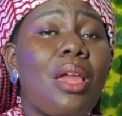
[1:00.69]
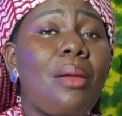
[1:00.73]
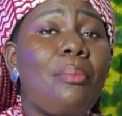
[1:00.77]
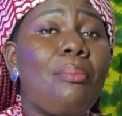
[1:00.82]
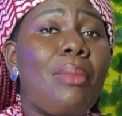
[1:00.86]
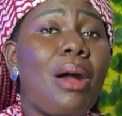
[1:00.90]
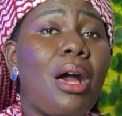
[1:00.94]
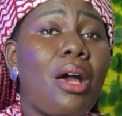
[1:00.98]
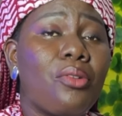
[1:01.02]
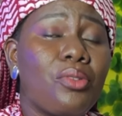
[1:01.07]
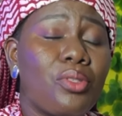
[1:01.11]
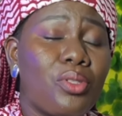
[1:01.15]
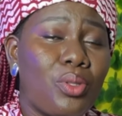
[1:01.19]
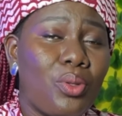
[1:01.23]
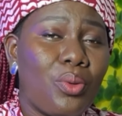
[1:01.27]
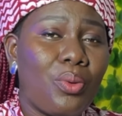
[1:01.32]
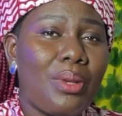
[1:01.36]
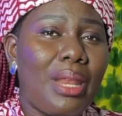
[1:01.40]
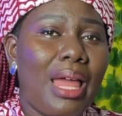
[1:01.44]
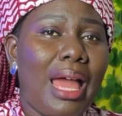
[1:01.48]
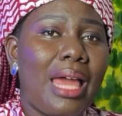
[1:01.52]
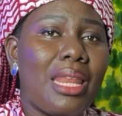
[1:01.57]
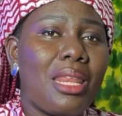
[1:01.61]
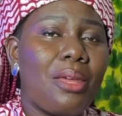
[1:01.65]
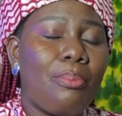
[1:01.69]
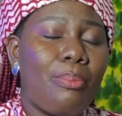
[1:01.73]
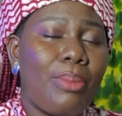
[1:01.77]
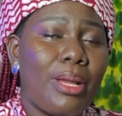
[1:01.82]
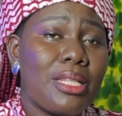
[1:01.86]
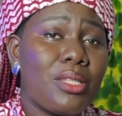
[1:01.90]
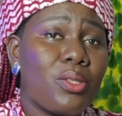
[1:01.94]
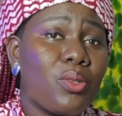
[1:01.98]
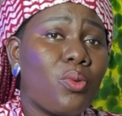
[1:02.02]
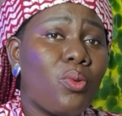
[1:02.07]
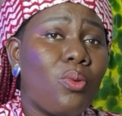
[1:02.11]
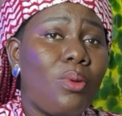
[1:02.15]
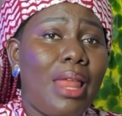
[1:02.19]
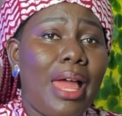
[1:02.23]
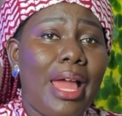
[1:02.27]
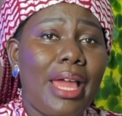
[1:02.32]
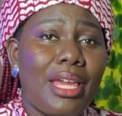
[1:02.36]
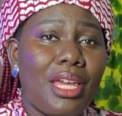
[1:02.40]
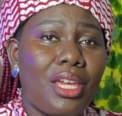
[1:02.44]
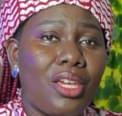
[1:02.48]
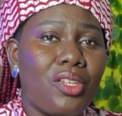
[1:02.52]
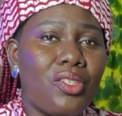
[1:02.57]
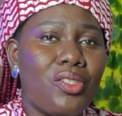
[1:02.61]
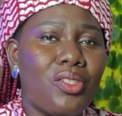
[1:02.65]
a milestone at a particular
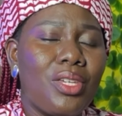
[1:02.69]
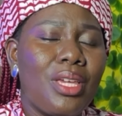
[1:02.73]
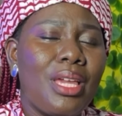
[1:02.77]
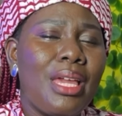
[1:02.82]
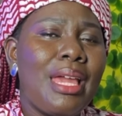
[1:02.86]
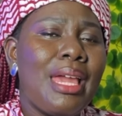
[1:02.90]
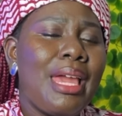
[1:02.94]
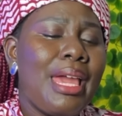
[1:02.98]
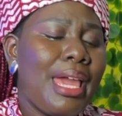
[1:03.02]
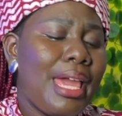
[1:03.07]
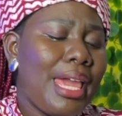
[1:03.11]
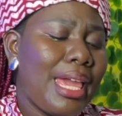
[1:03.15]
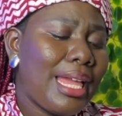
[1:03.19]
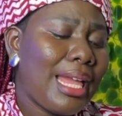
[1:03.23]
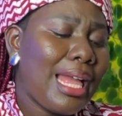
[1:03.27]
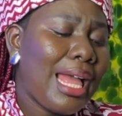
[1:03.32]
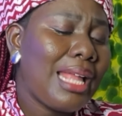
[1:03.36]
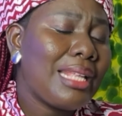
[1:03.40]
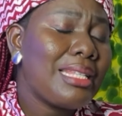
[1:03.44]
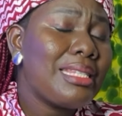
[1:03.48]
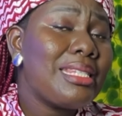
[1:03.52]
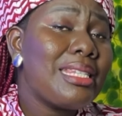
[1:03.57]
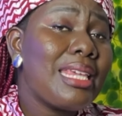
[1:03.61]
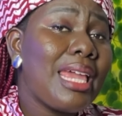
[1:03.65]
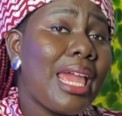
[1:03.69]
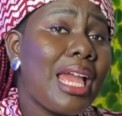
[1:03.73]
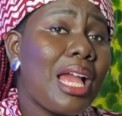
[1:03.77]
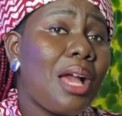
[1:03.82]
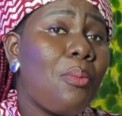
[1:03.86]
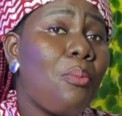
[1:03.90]
age, it can take